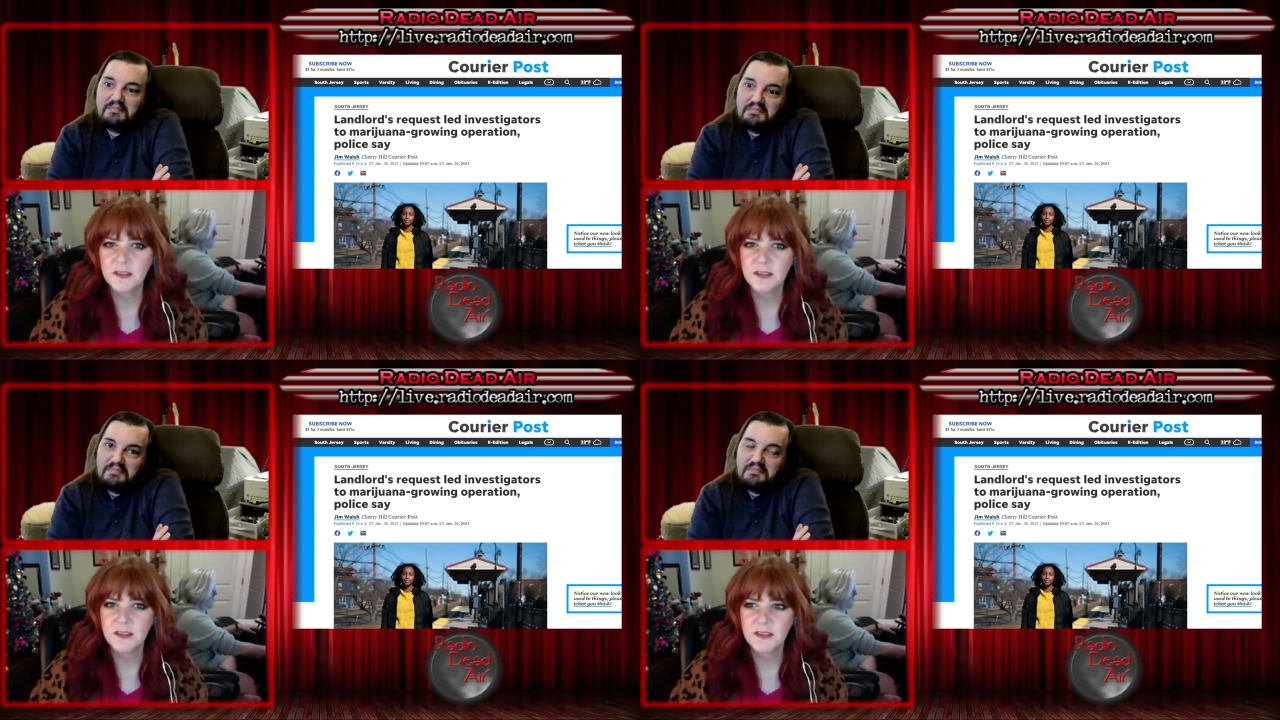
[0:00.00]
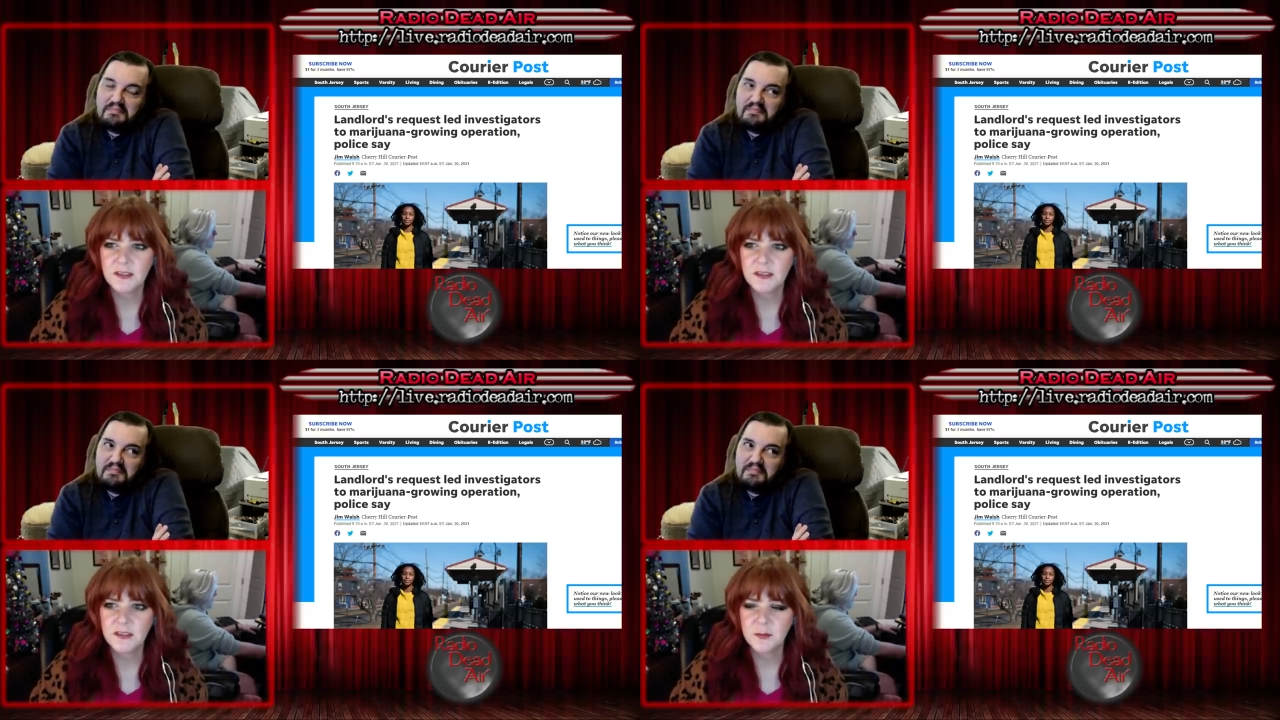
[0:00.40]

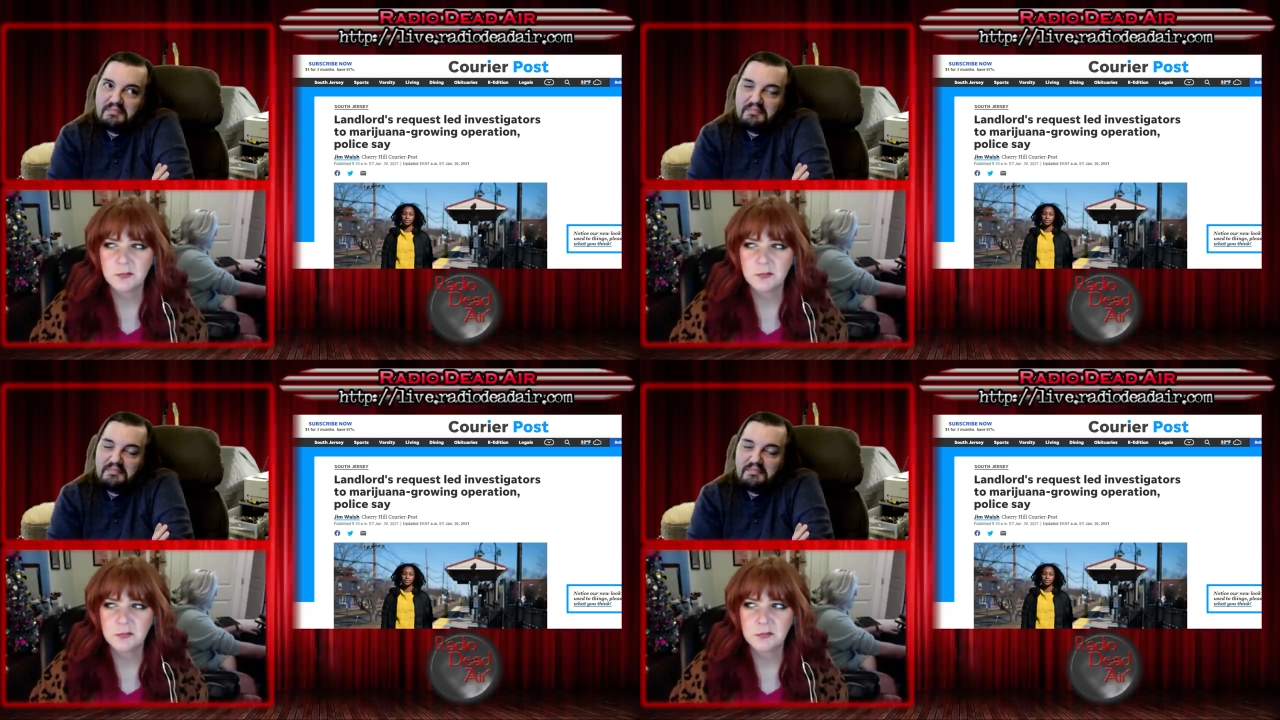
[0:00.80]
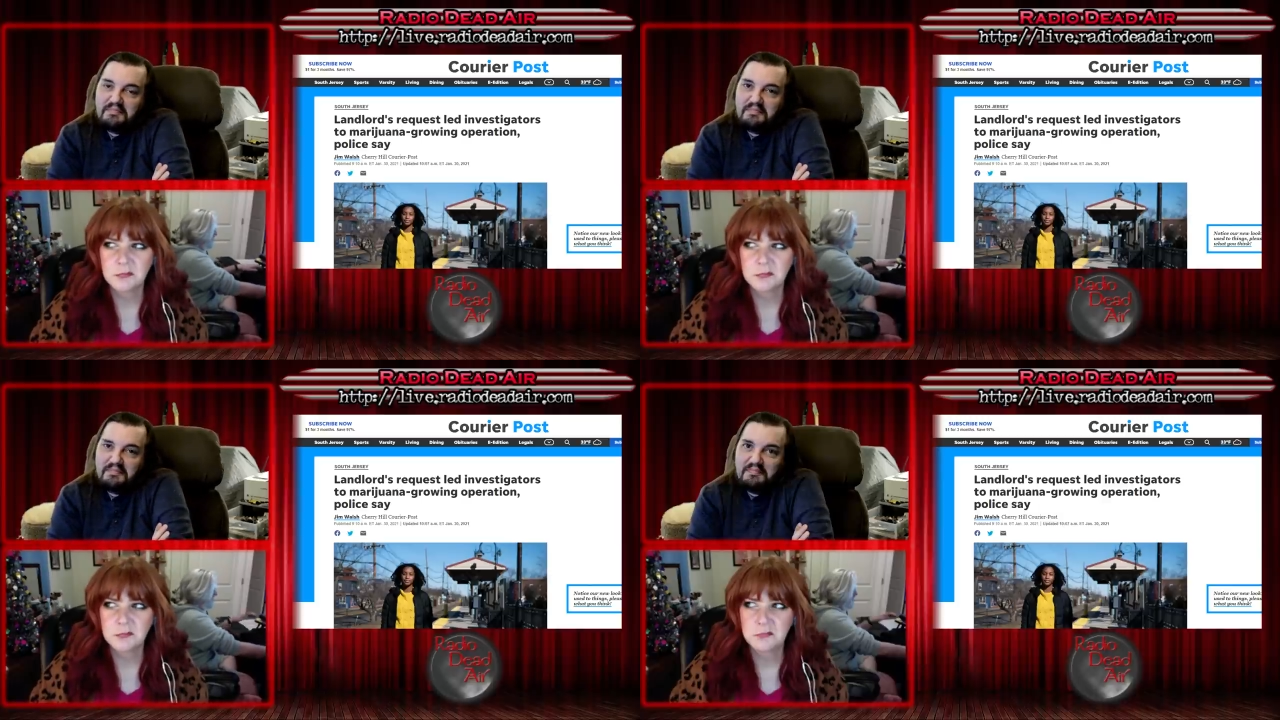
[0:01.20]

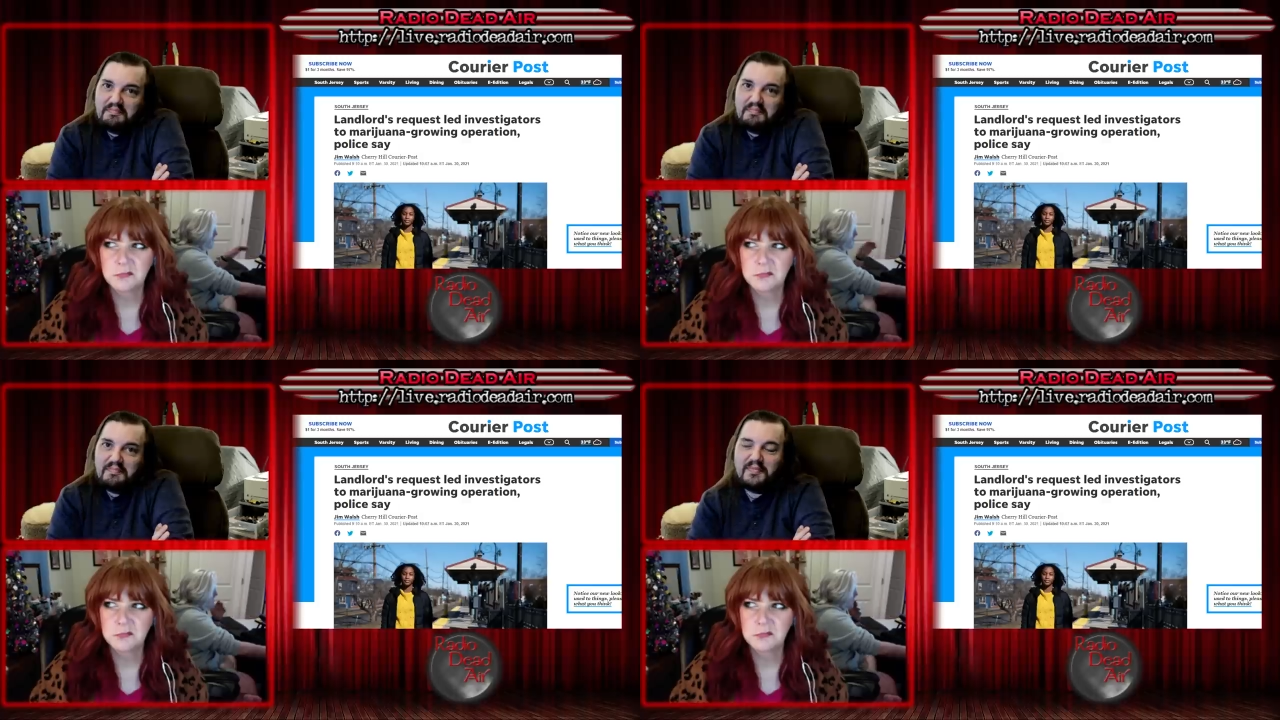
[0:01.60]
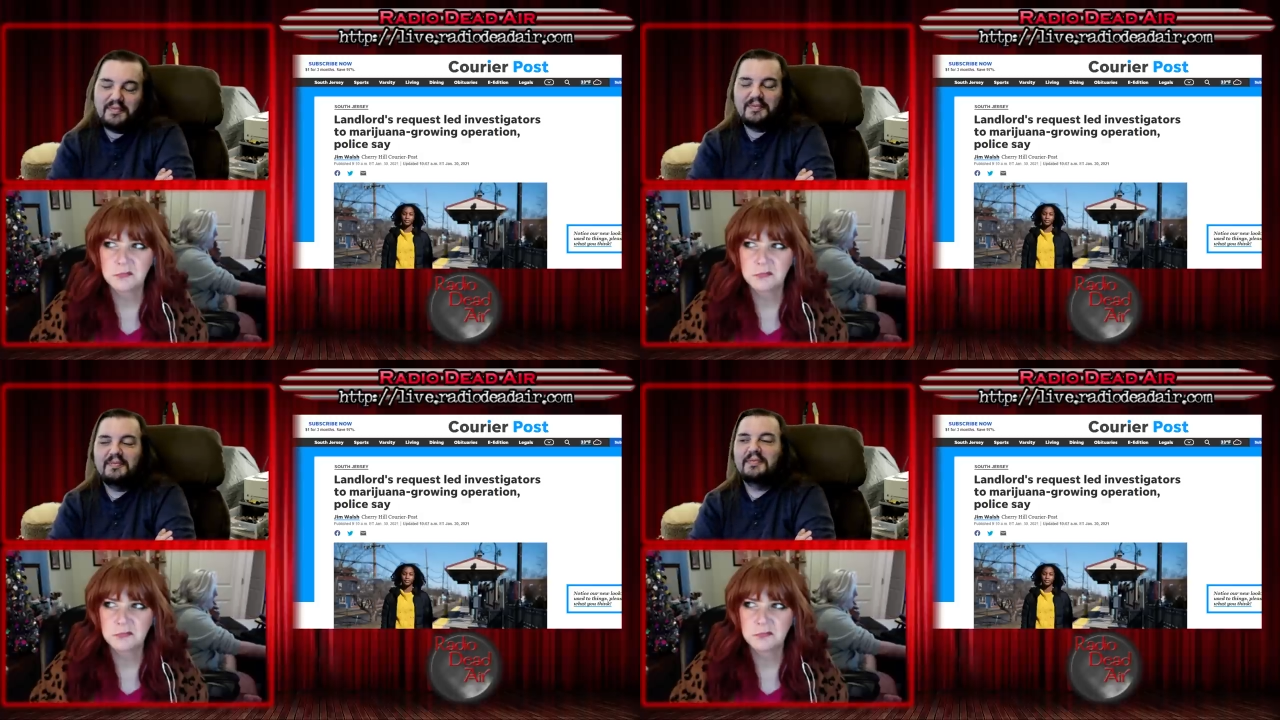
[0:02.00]

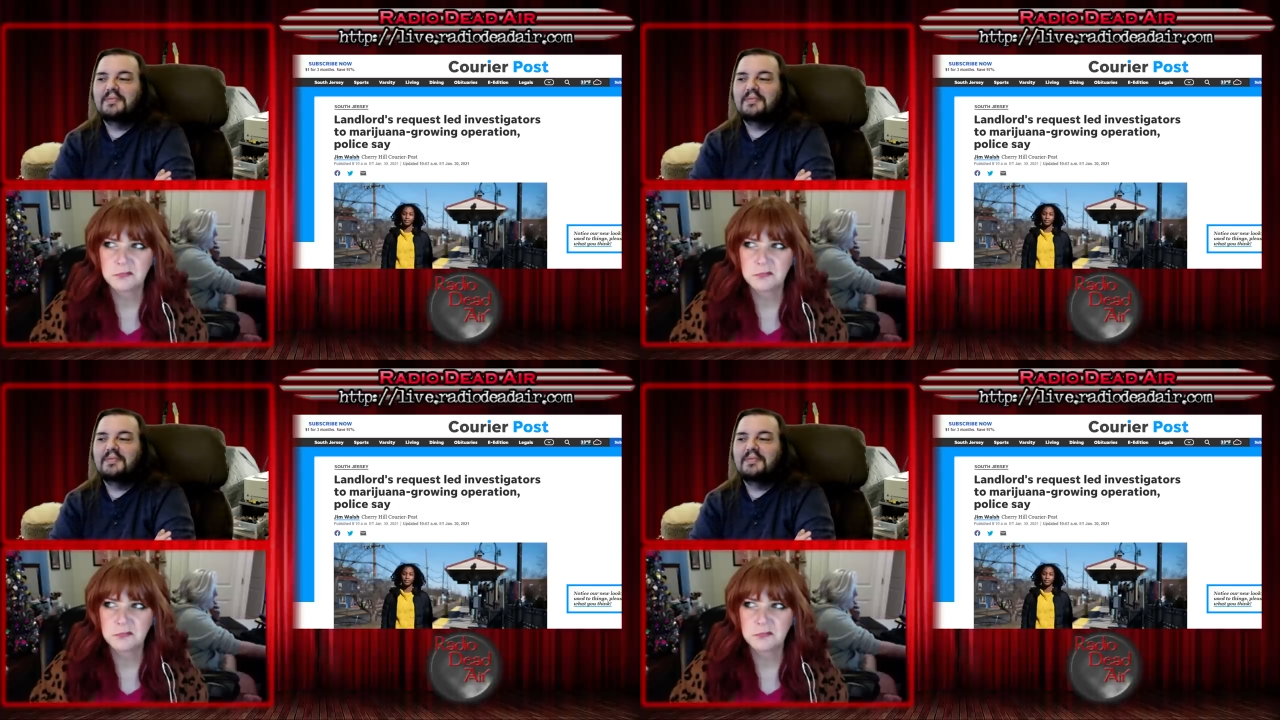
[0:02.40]
No one is speaking in this clip.